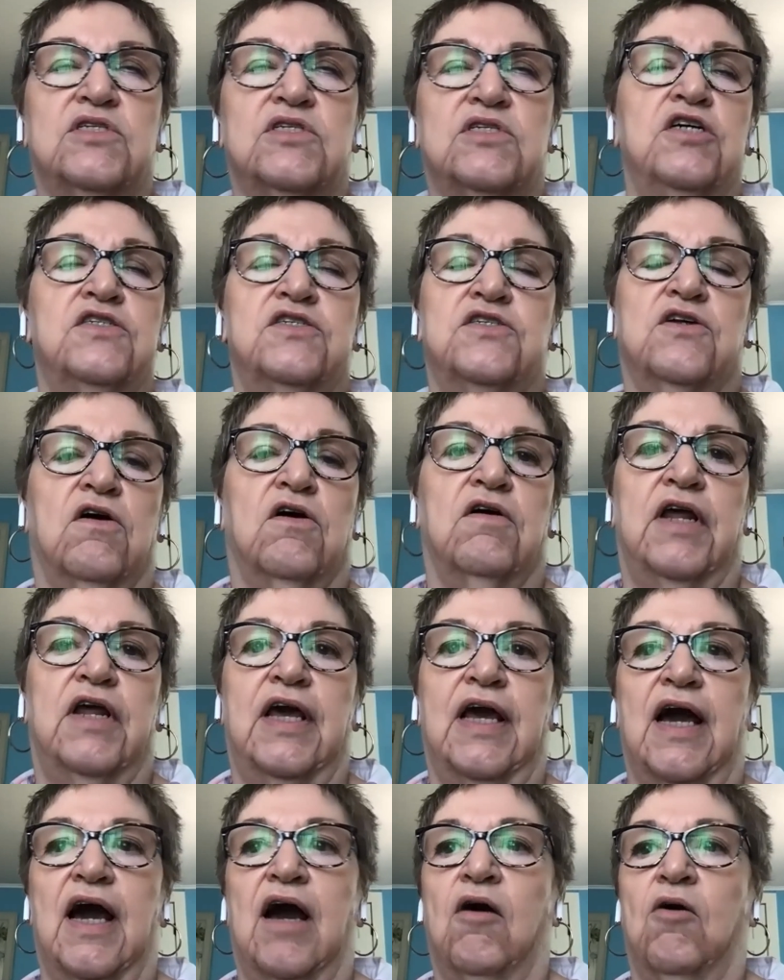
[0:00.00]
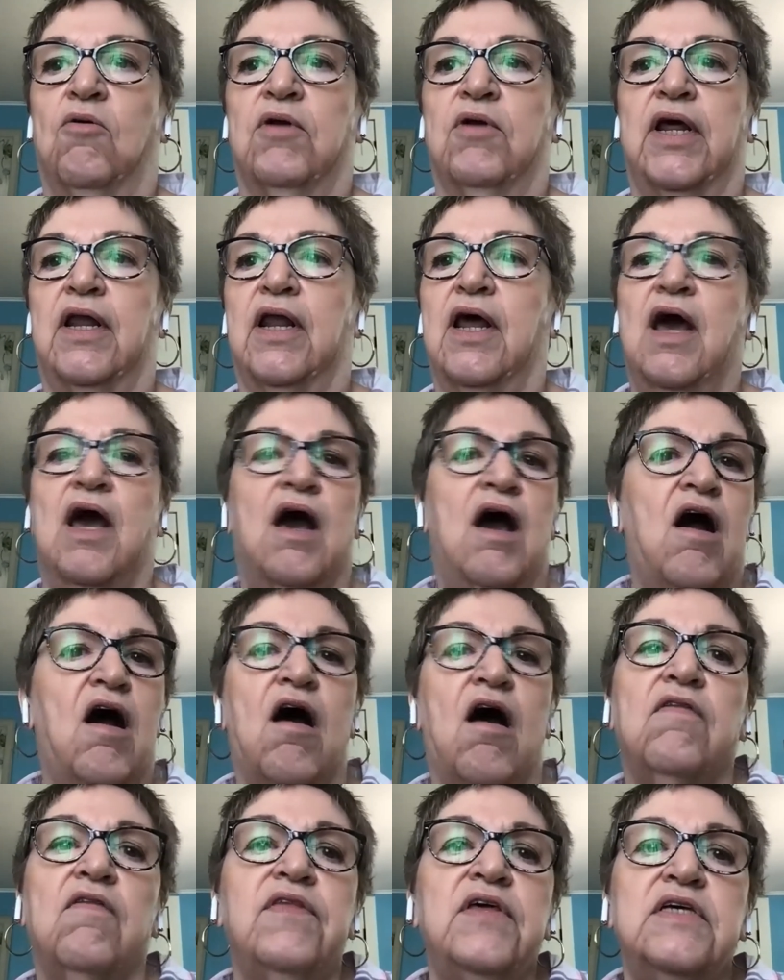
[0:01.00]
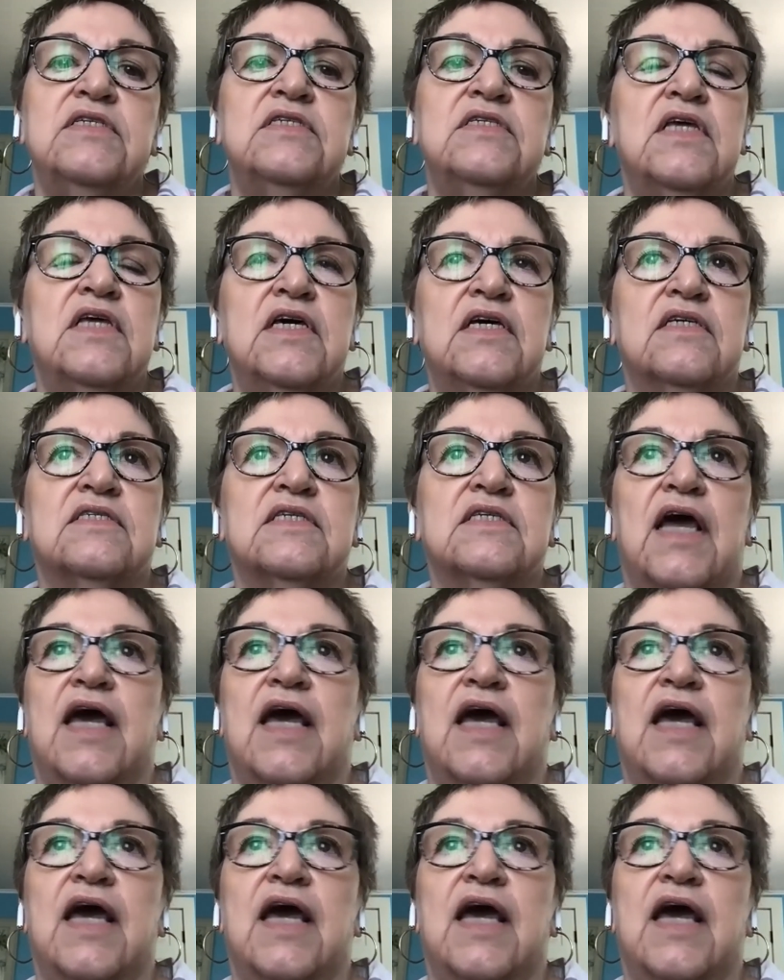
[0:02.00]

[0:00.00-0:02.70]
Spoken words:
just starting out, and all these things.